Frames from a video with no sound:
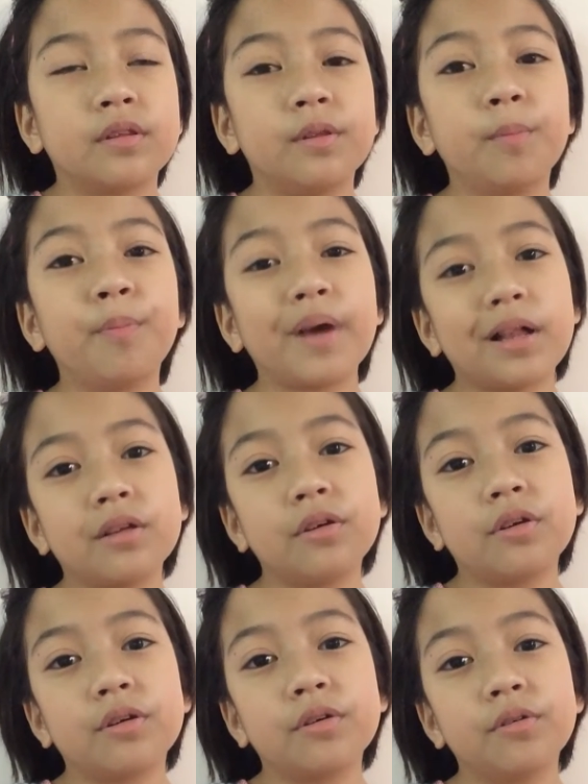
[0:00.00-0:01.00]
The
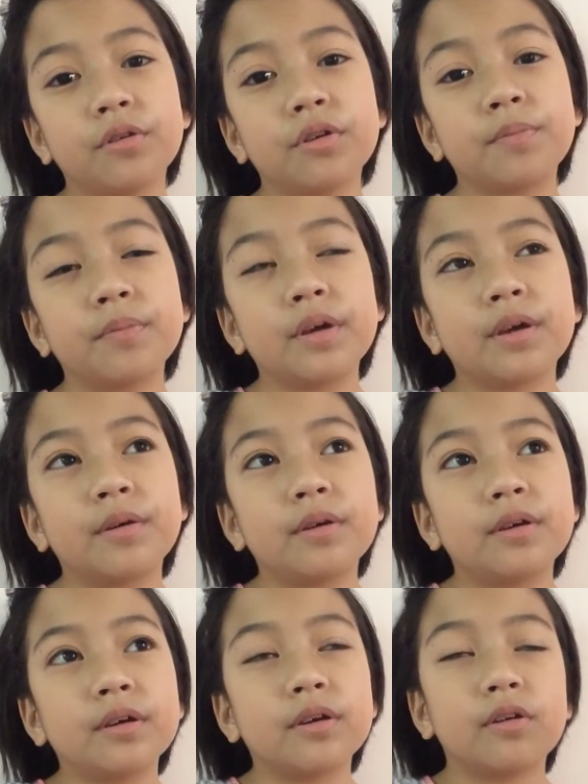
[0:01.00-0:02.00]
Belg group,
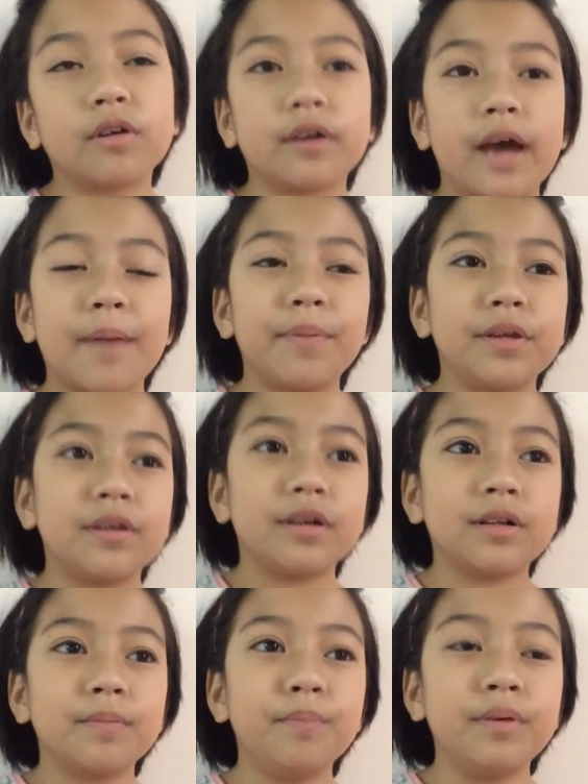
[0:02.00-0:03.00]

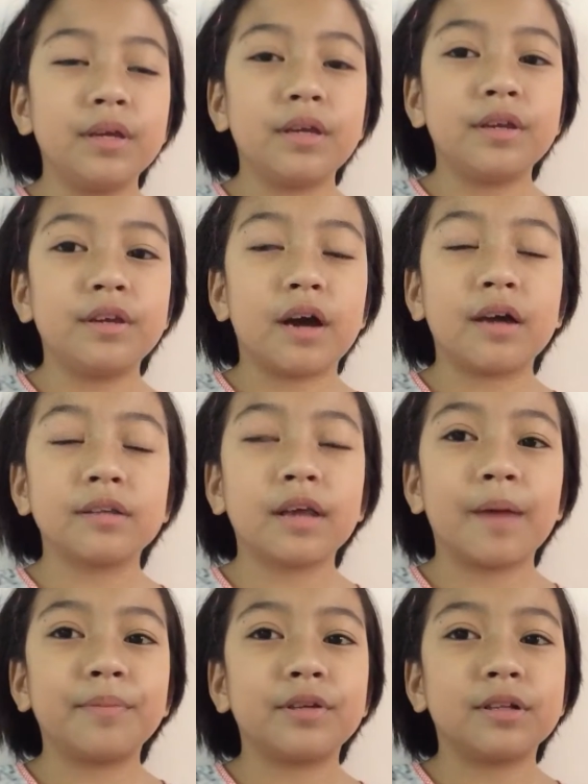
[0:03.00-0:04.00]
capital B dot
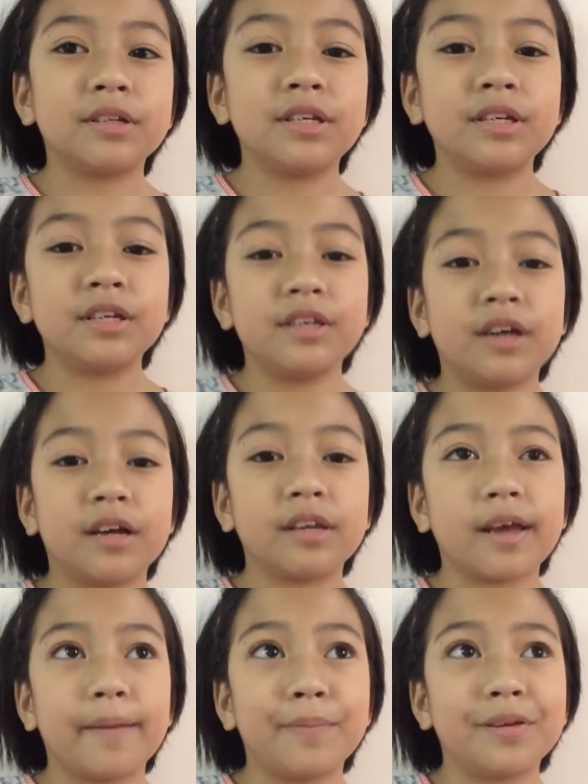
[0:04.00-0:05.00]
capital E dot
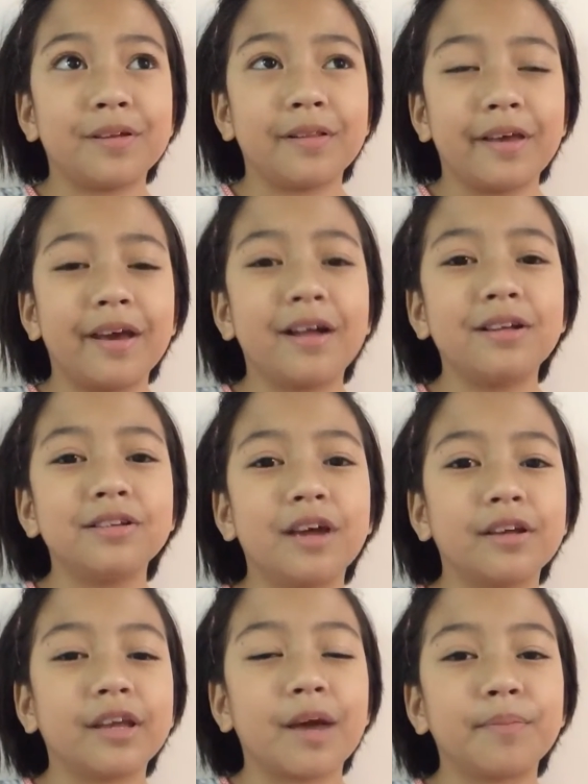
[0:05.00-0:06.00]
capital L
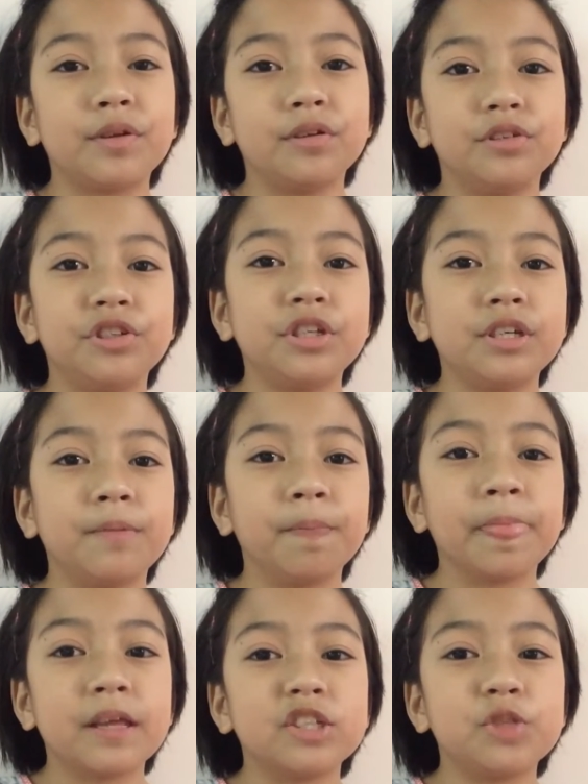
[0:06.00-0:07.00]
dot capital G
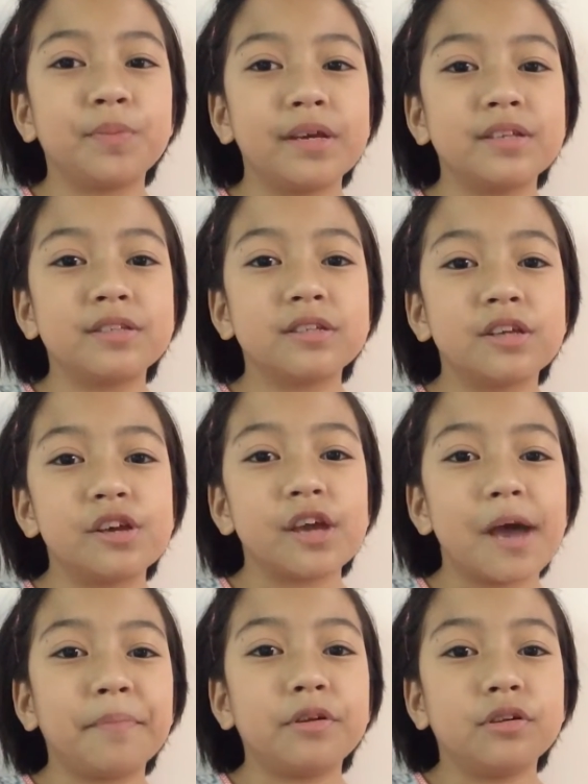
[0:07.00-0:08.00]
space
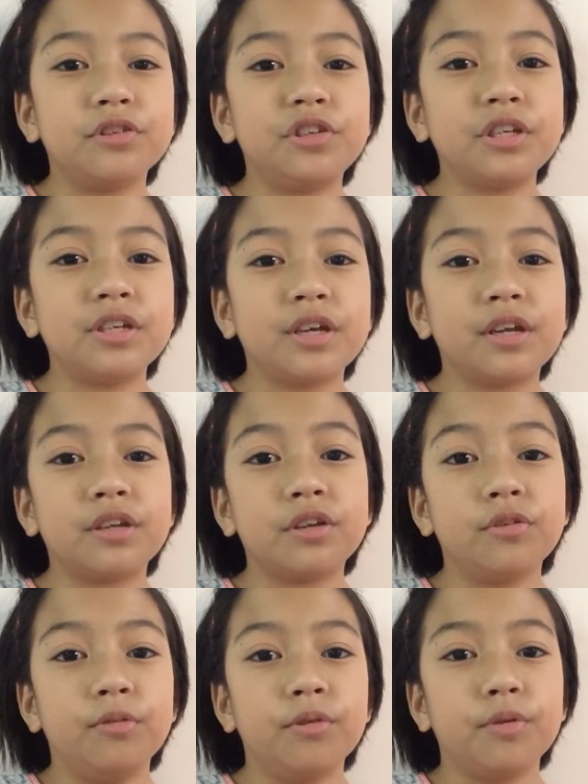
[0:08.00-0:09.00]
capital G and
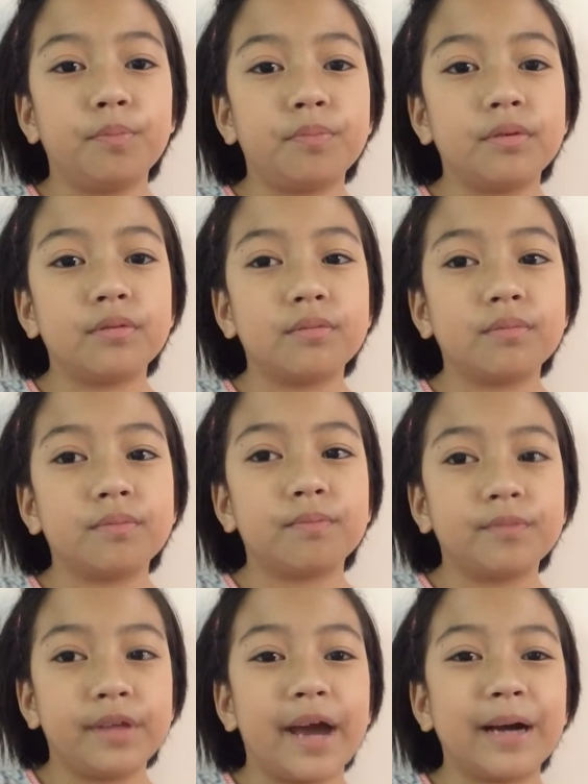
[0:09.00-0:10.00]
then group.
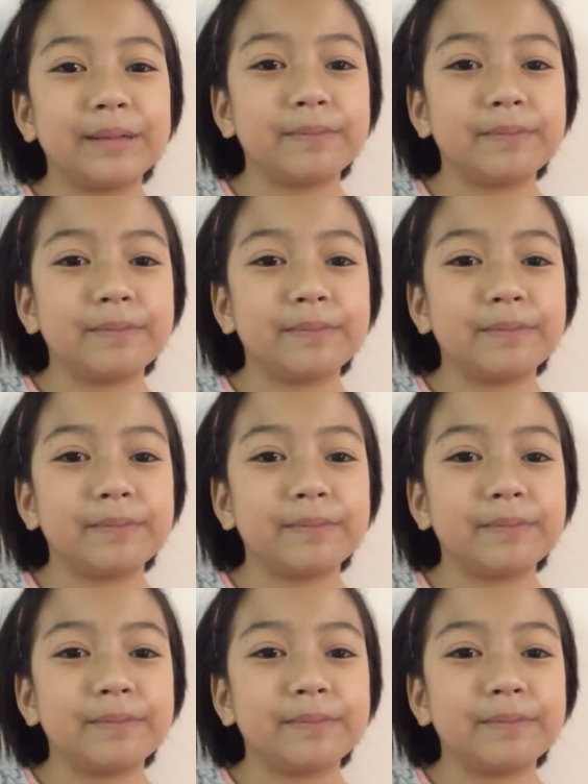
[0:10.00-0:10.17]
Yeah.